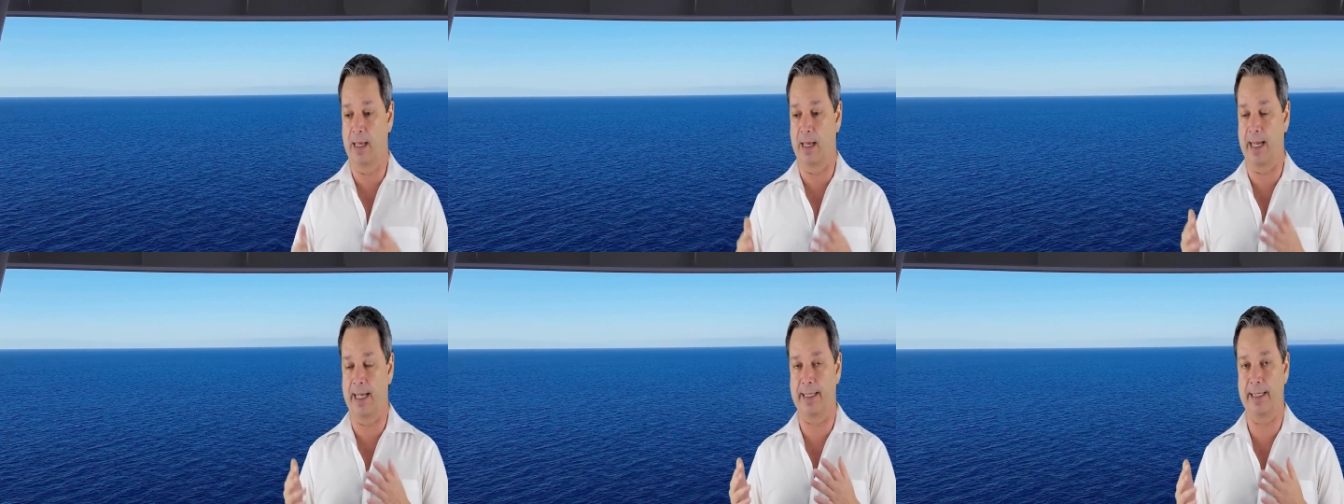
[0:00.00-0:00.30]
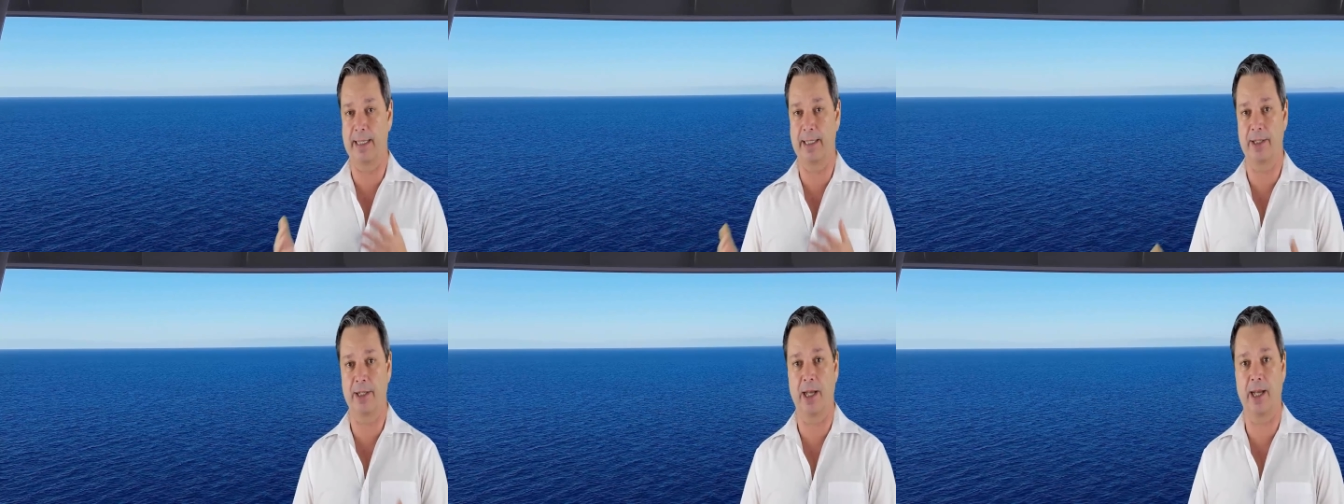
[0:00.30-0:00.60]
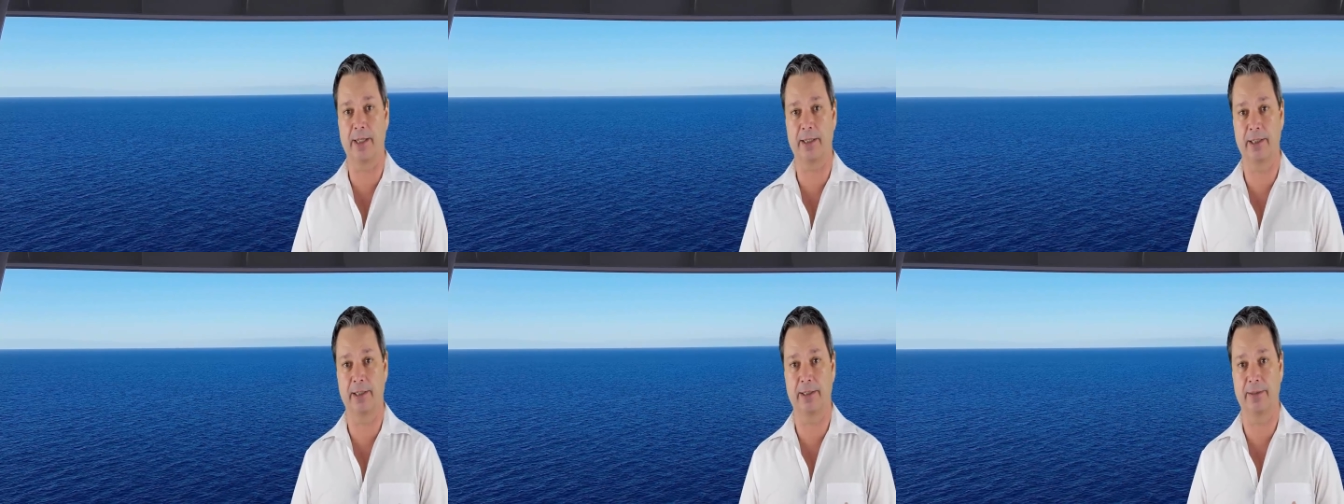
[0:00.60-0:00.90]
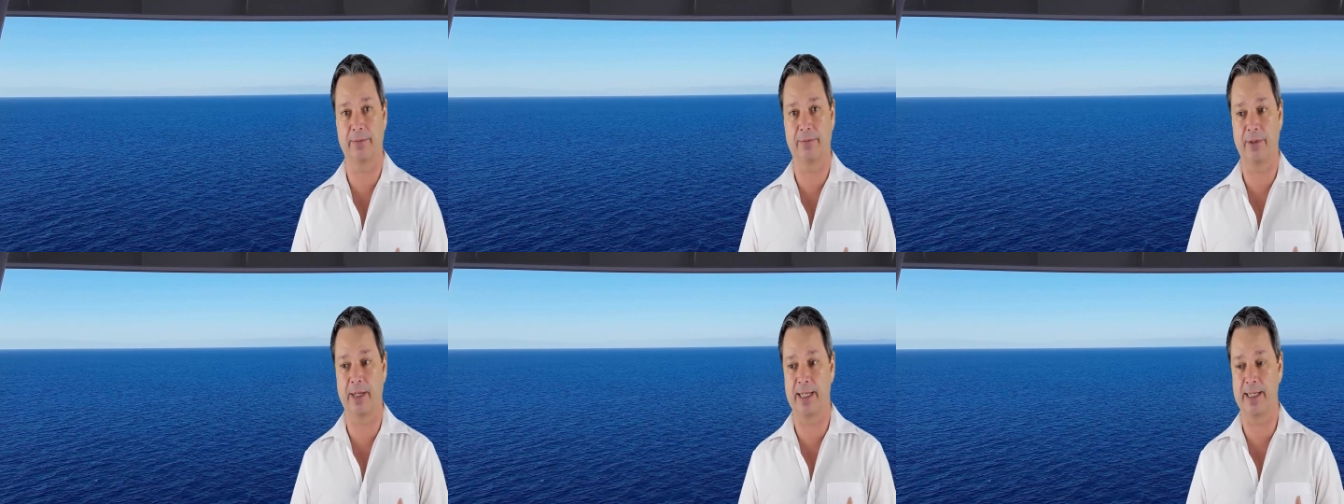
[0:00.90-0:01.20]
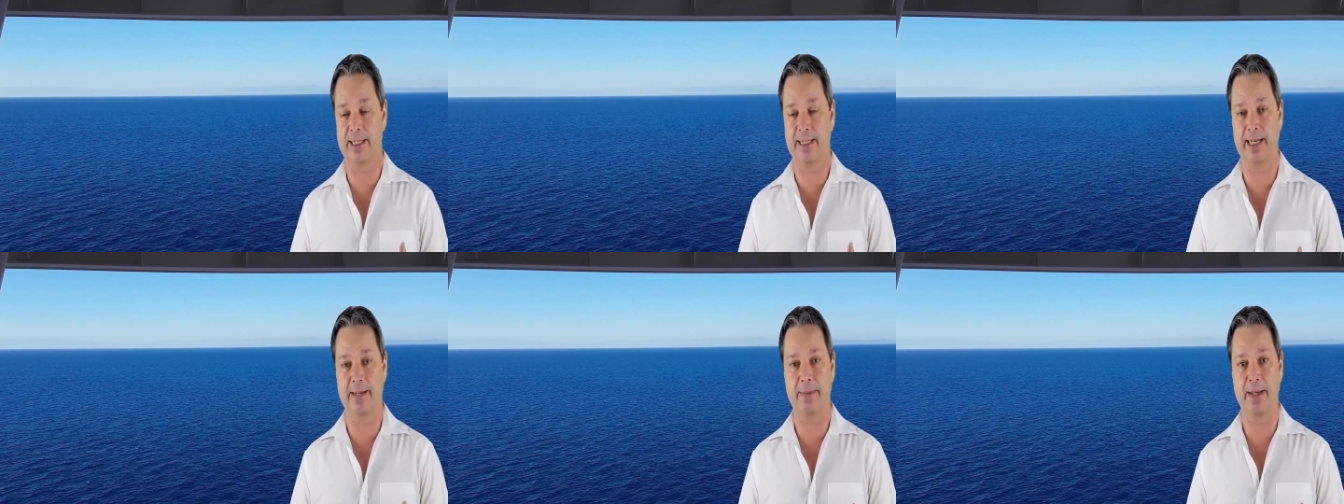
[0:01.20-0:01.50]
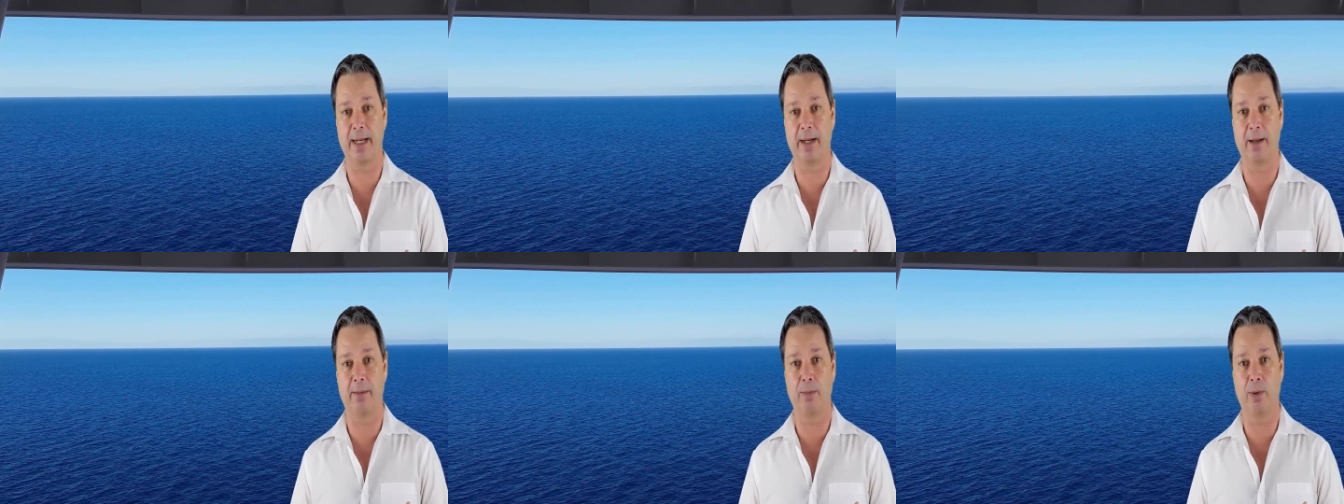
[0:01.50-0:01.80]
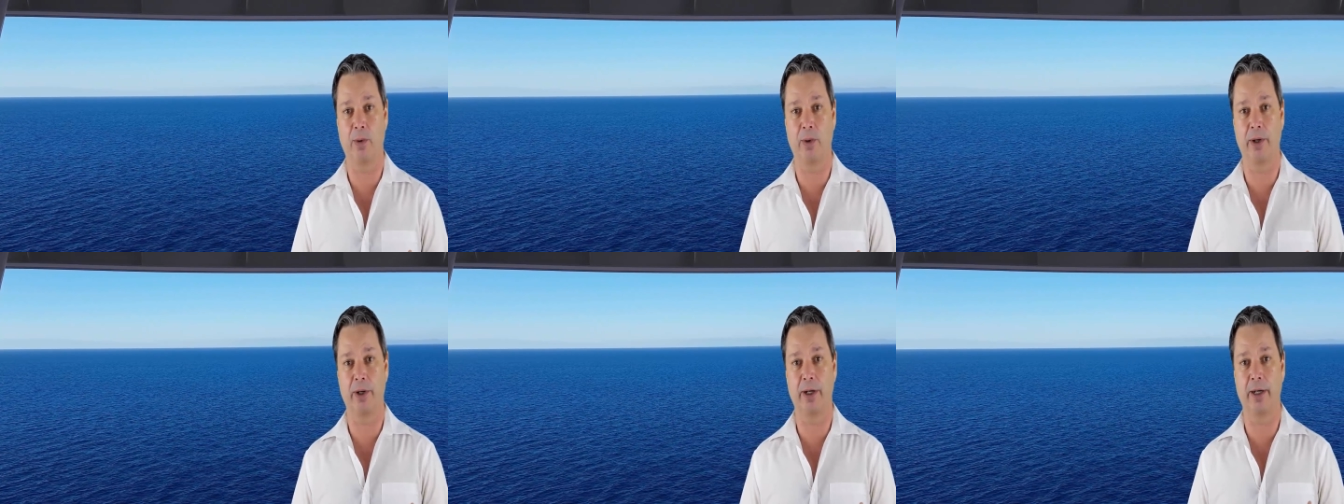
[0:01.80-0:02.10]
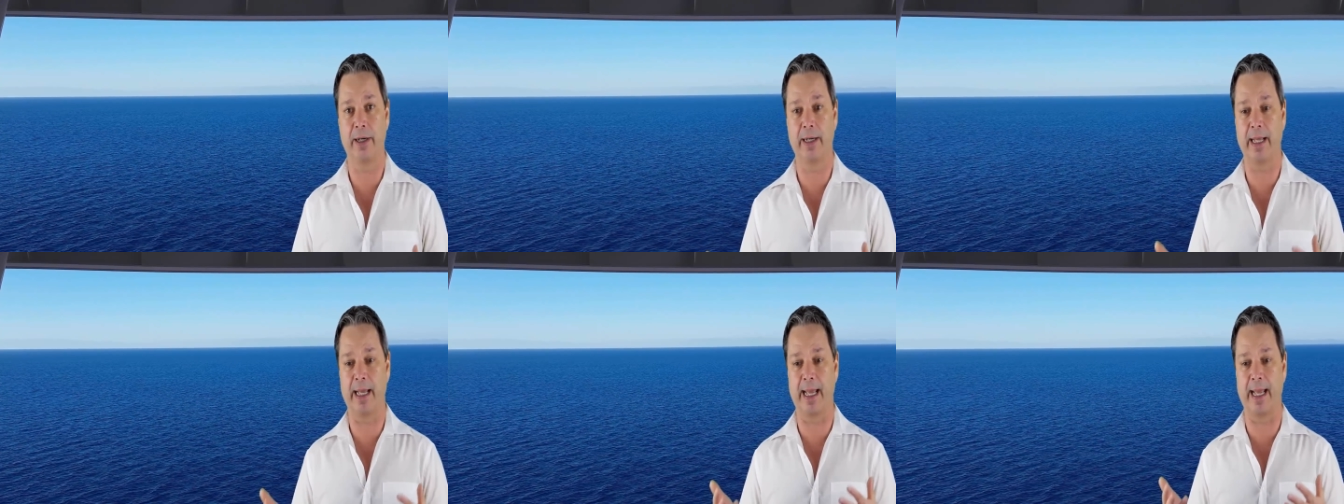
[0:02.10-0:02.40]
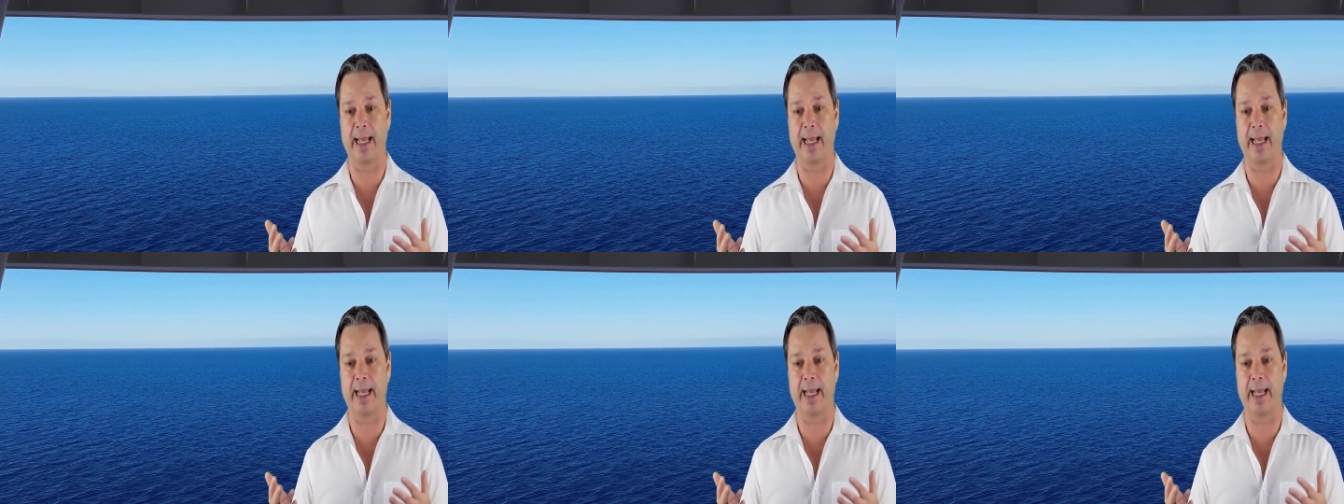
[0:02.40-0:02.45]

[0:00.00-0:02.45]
I did talk to some friends that I met on board,